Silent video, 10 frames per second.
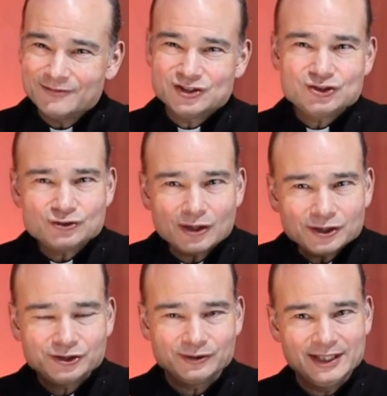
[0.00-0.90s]

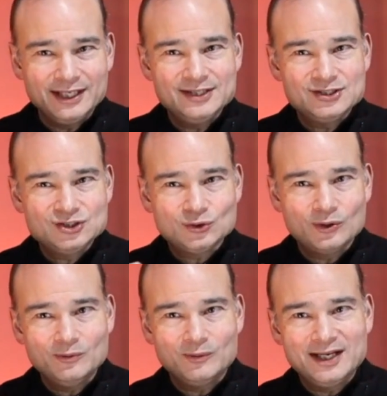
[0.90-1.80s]
structurally,
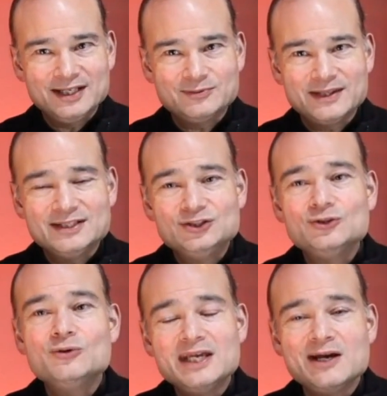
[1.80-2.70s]
story wise, what they do
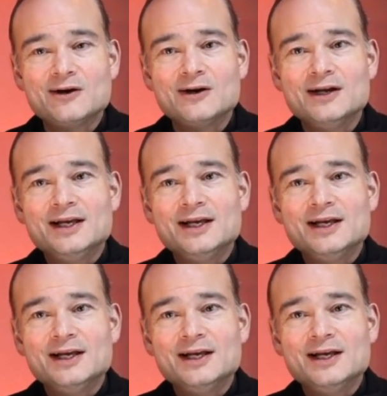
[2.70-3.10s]
here